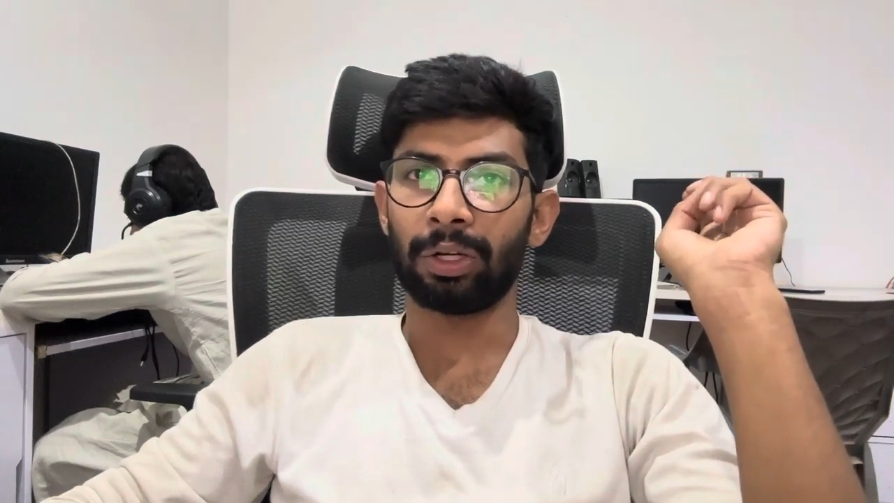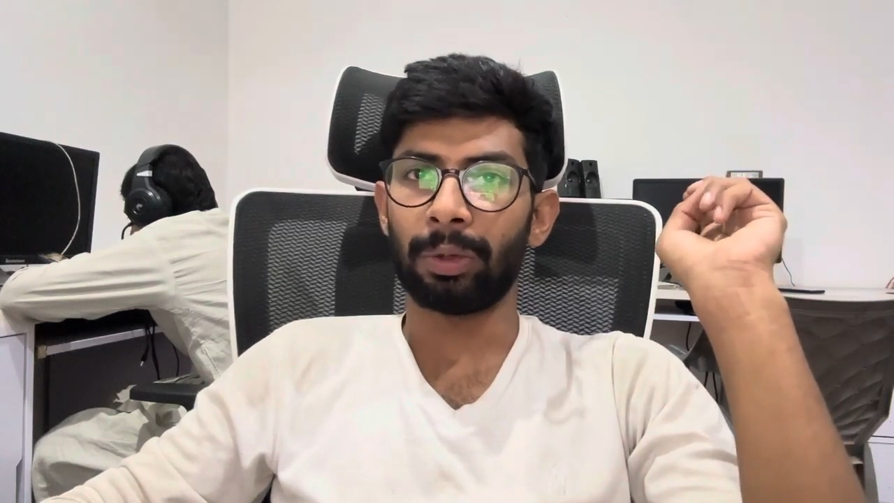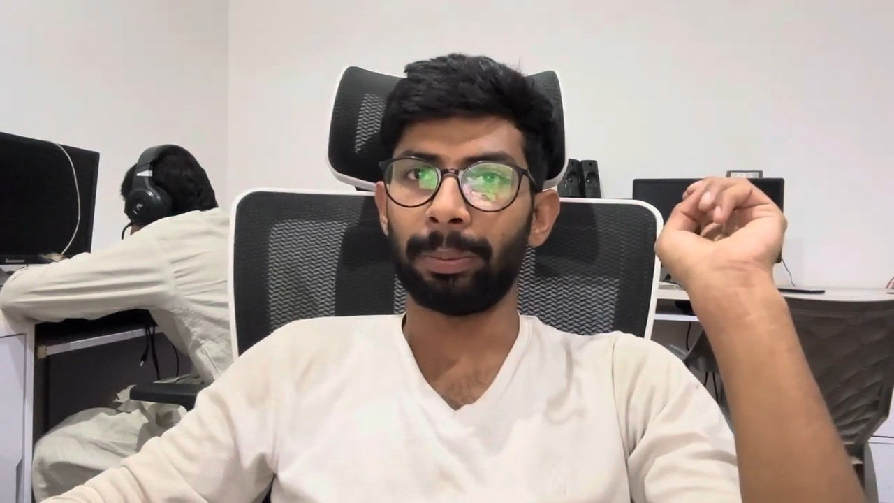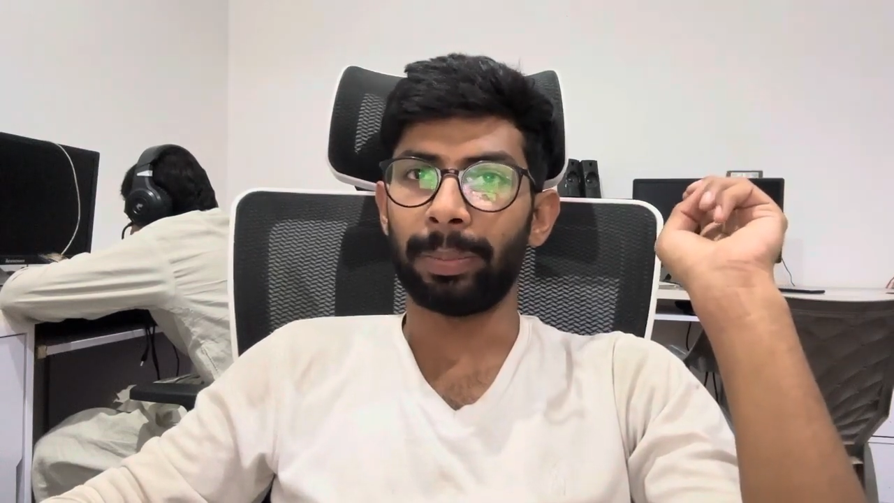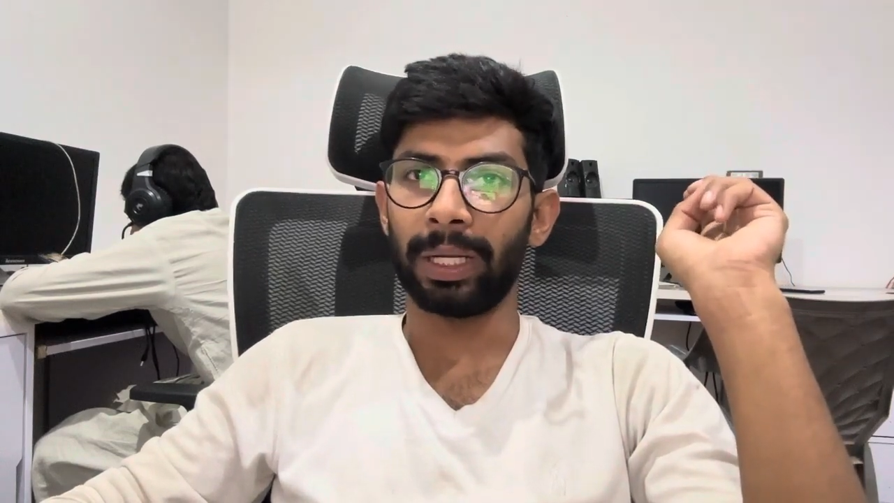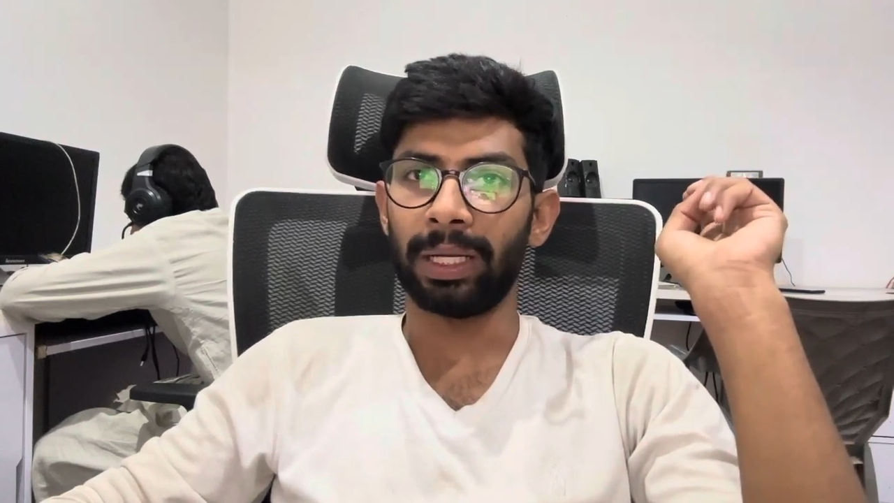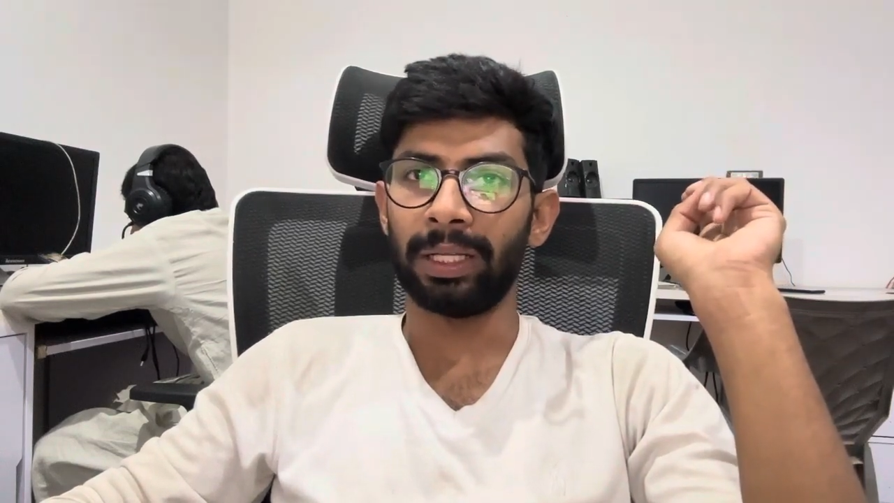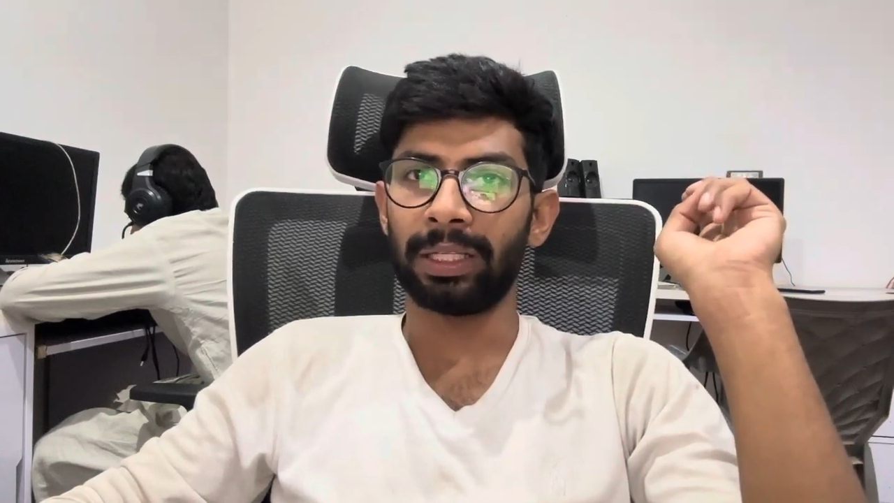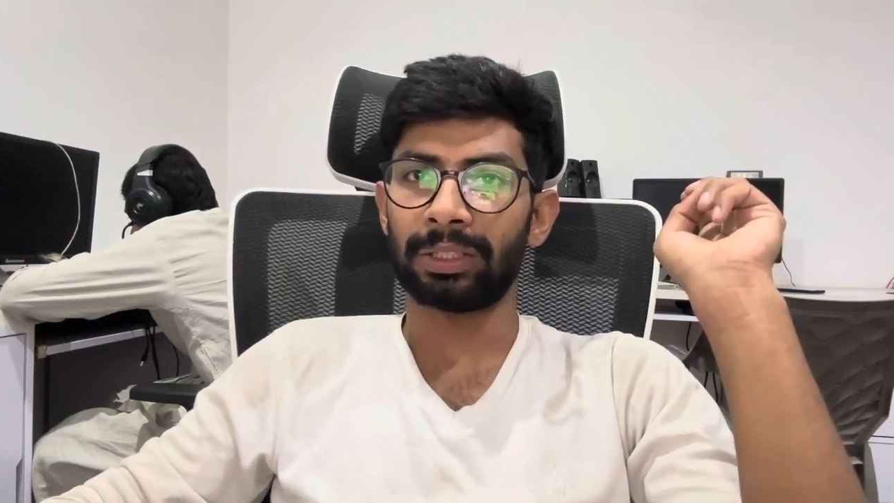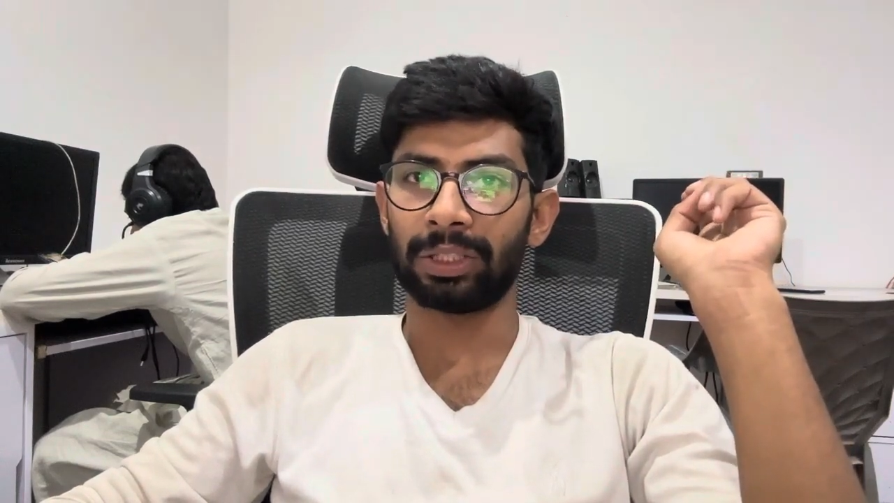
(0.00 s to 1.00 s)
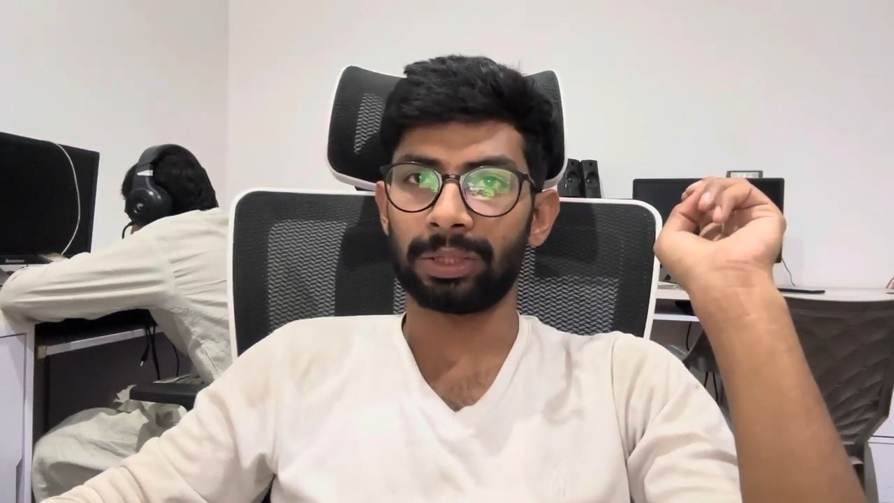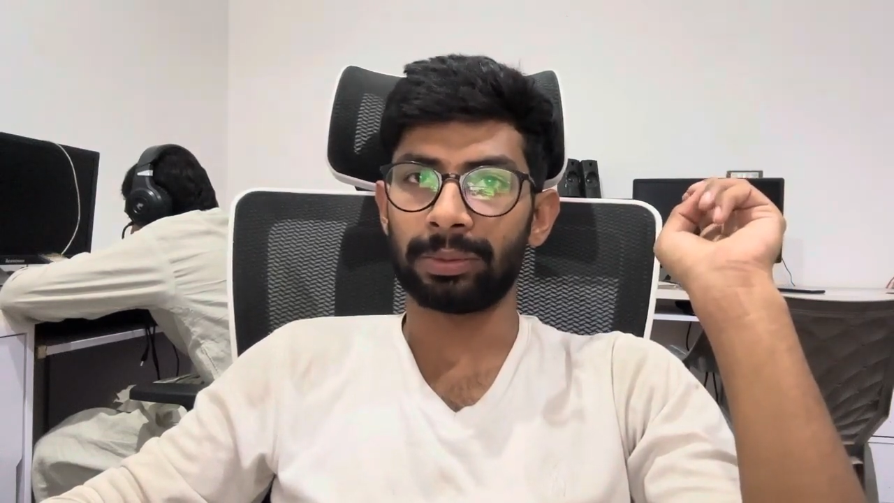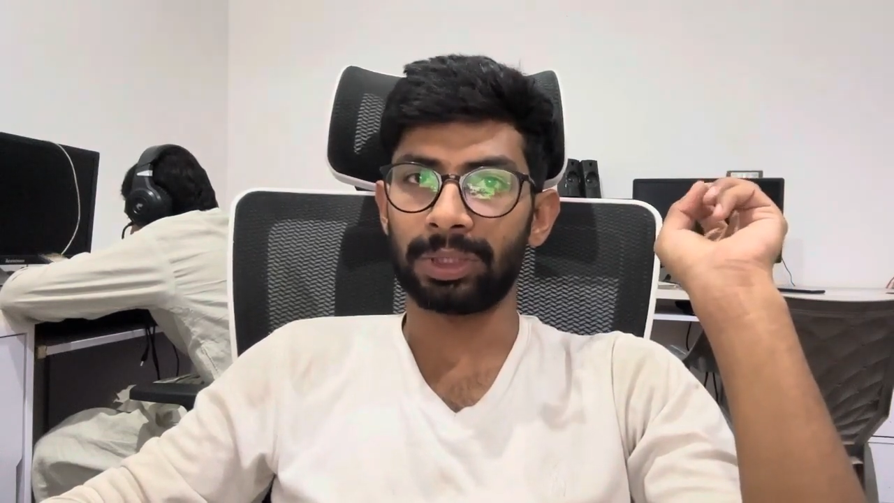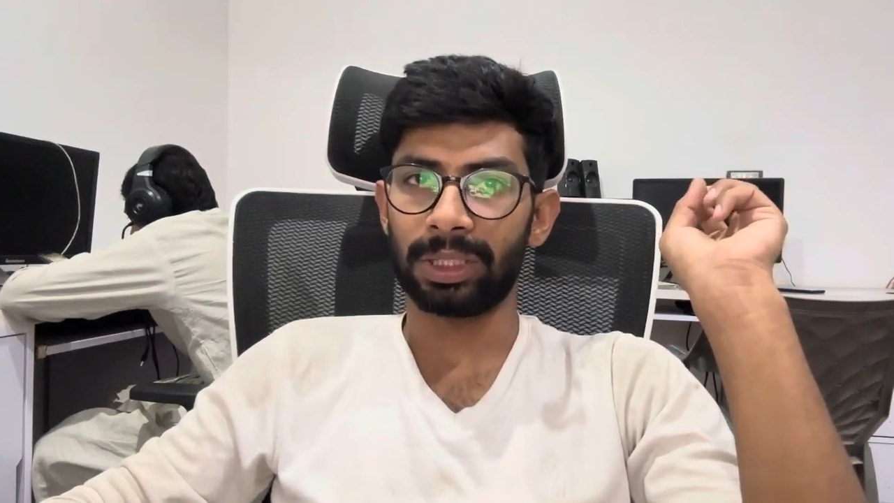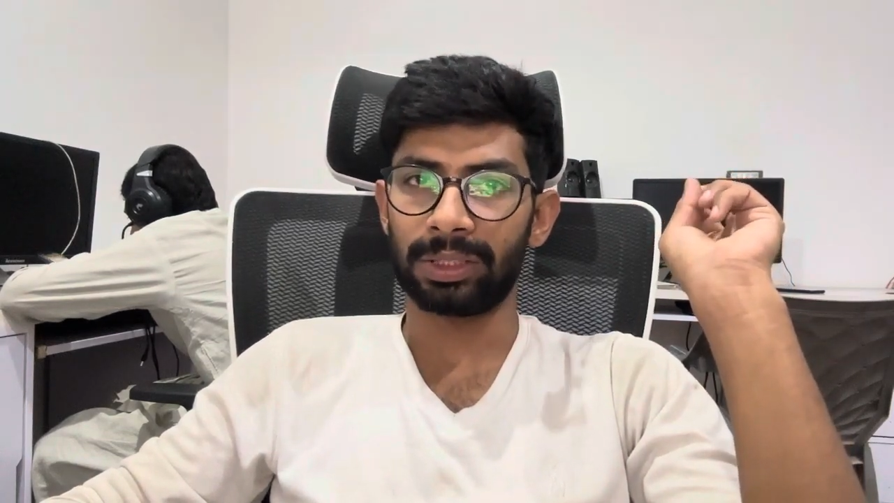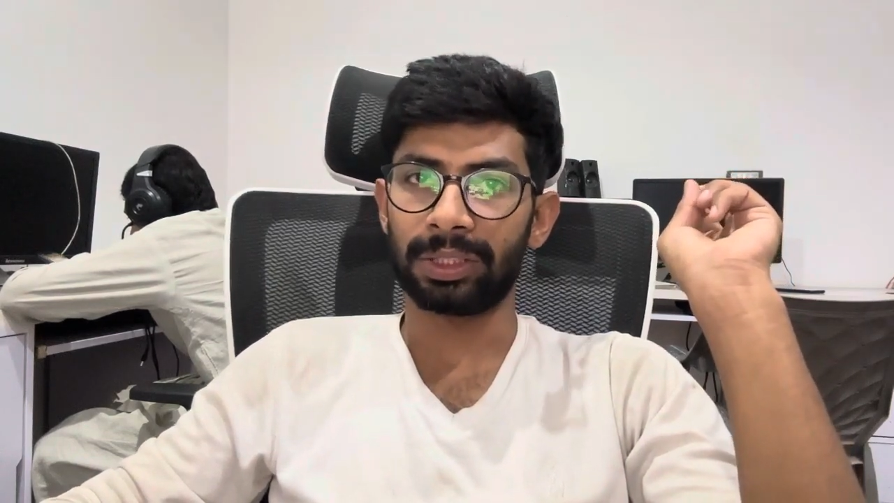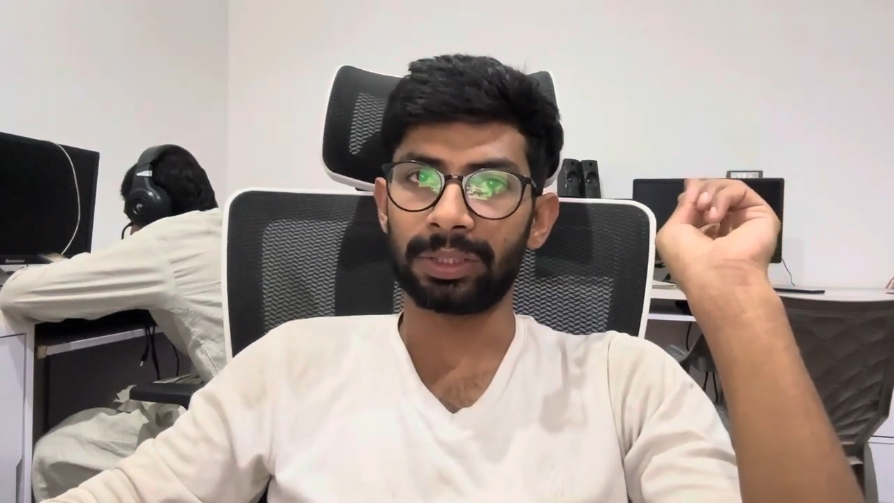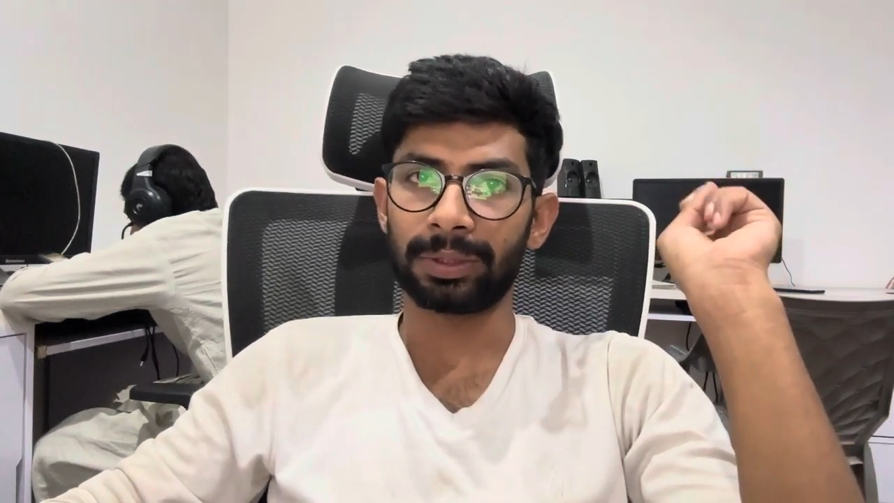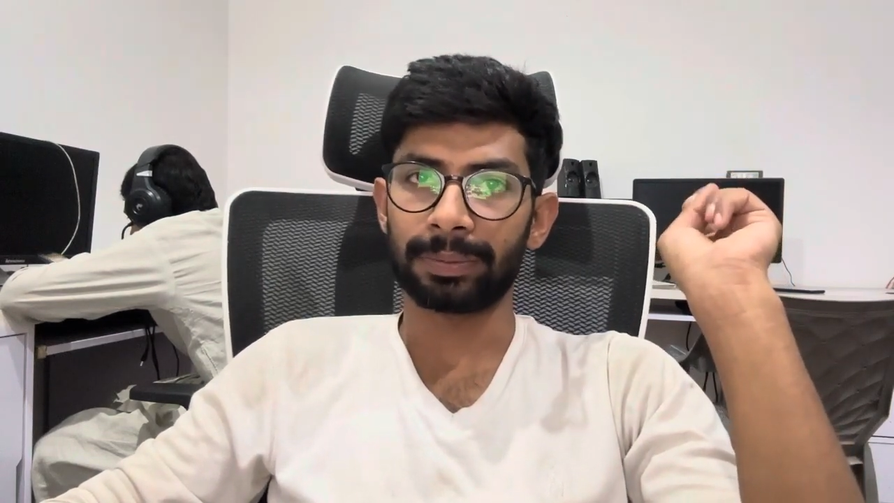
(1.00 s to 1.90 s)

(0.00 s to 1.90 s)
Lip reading: compelling circumstances.